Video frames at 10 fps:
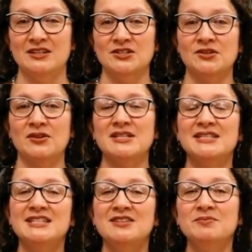so they
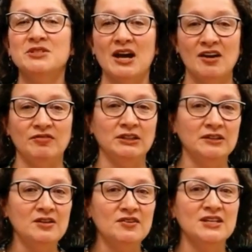seem to have a
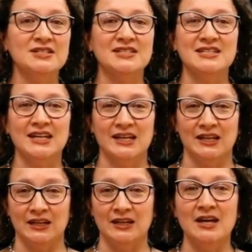living skin.